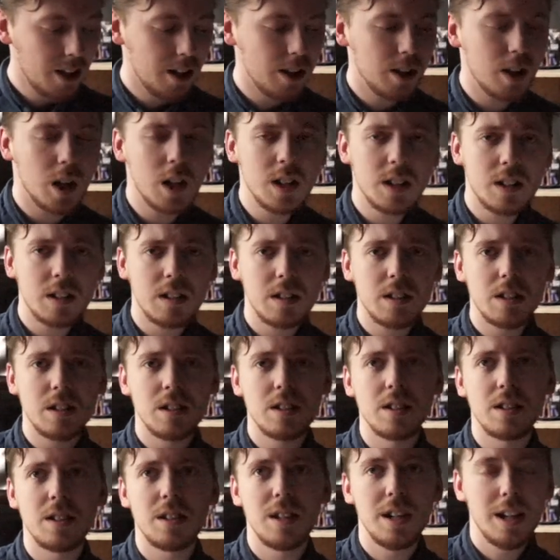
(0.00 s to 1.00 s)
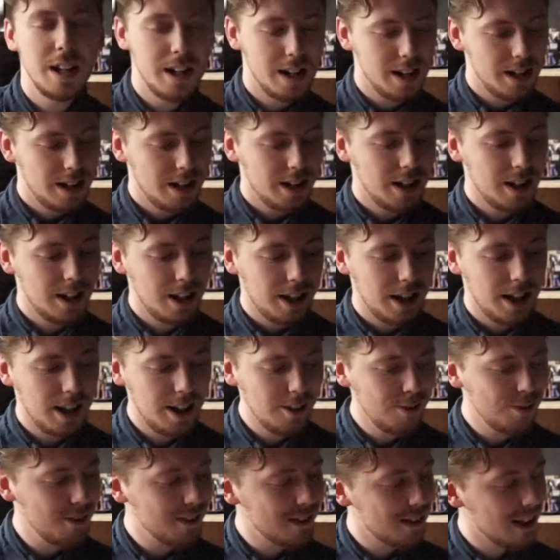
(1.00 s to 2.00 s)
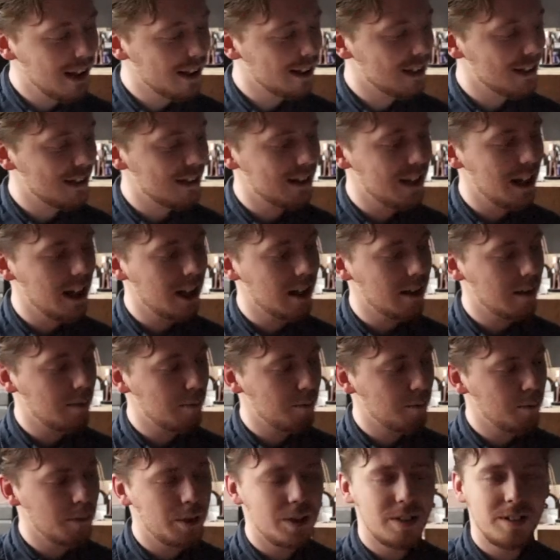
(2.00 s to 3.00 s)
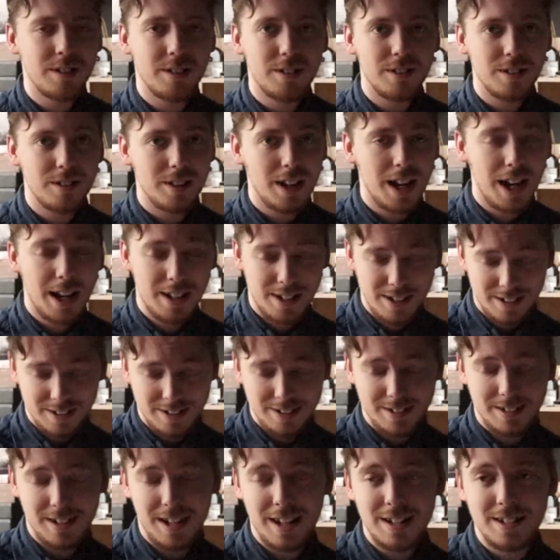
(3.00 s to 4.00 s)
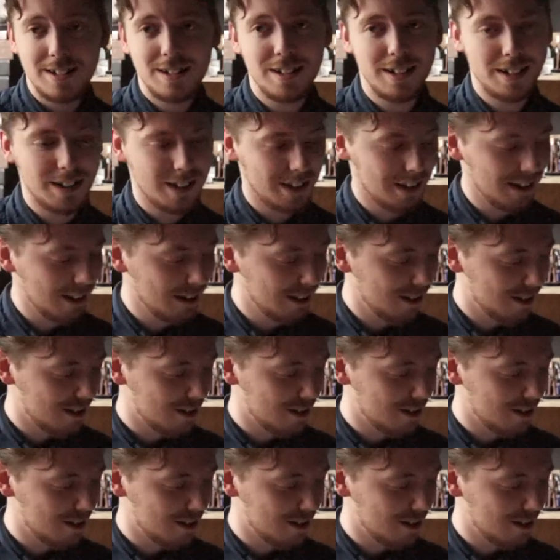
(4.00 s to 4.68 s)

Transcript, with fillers: Because if you take the statement as it stands here,